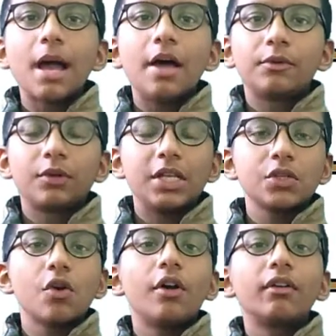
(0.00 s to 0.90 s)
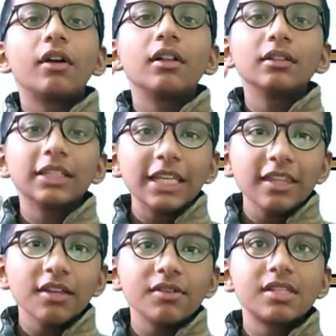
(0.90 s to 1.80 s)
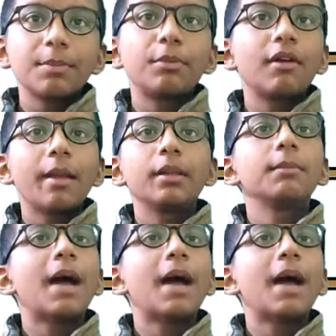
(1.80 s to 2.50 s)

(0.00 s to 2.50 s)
boundaries or linear separable